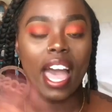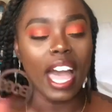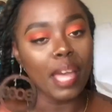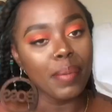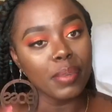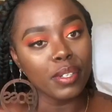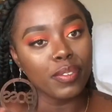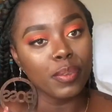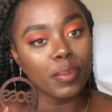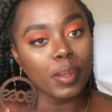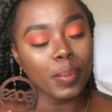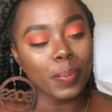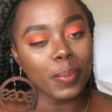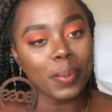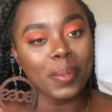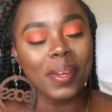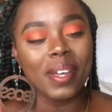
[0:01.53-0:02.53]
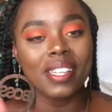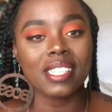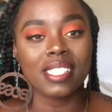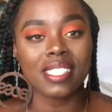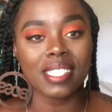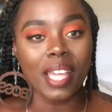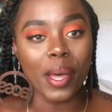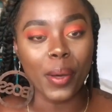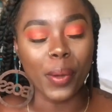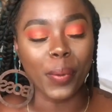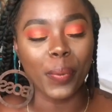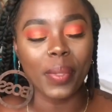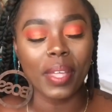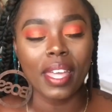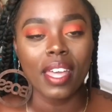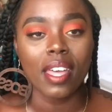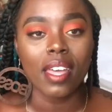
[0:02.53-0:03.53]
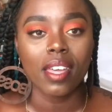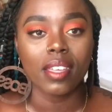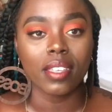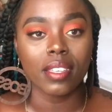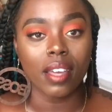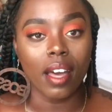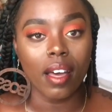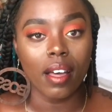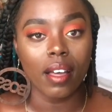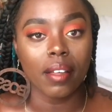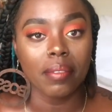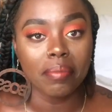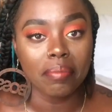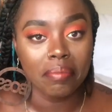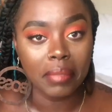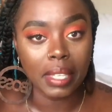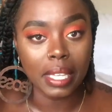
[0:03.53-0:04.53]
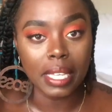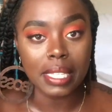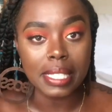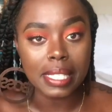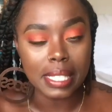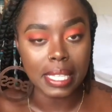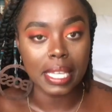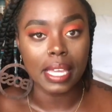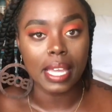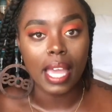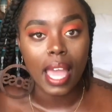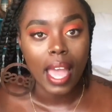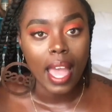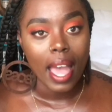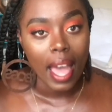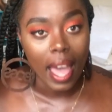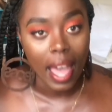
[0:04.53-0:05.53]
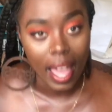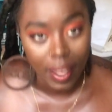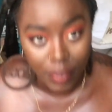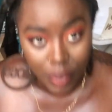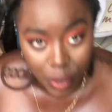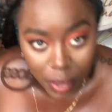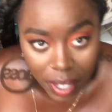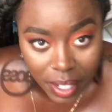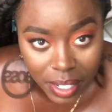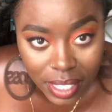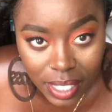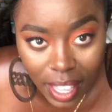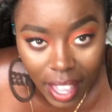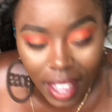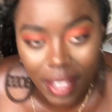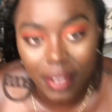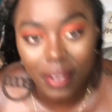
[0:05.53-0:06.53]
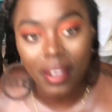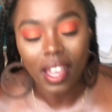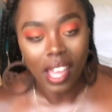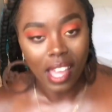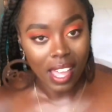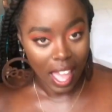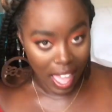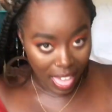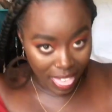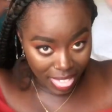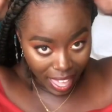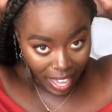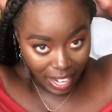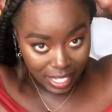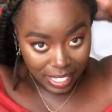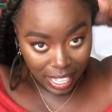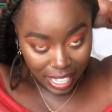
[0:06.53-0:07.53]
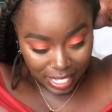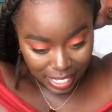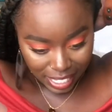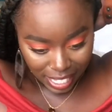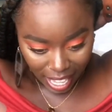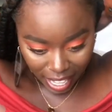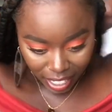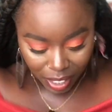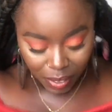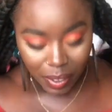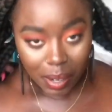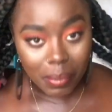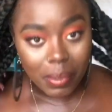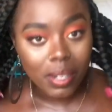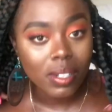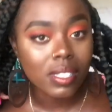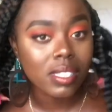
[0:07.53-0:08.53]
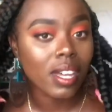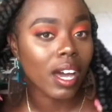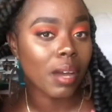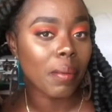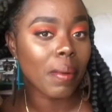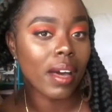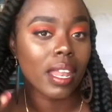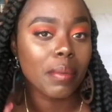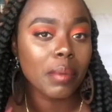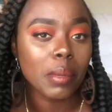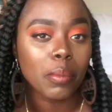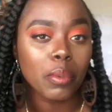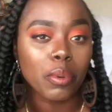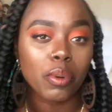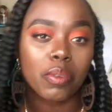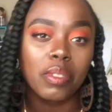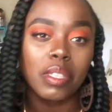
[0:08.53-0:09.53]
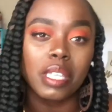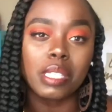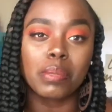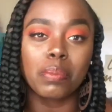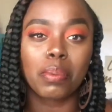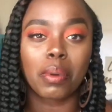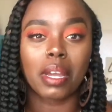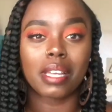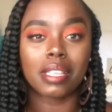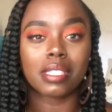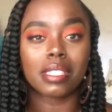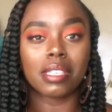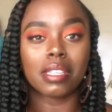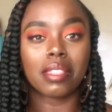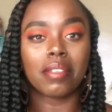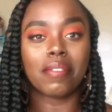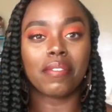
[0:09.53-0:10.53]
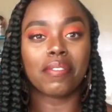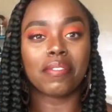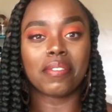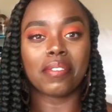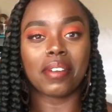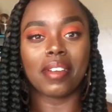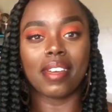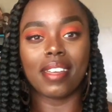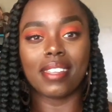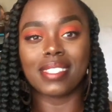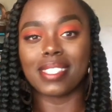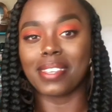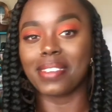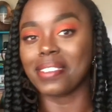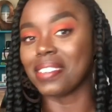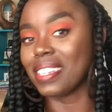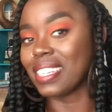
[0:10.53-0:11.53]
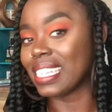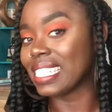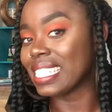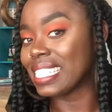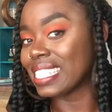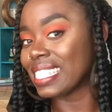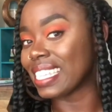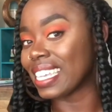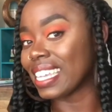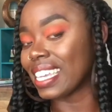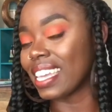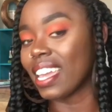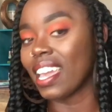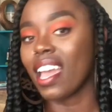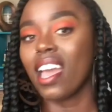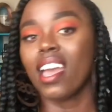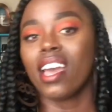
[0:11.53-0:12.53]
Hi beautiful people. So y'all can see I have a new hairstyle, and that is exactly what I'm here to talk about. Let me move these braids to the front so you can see.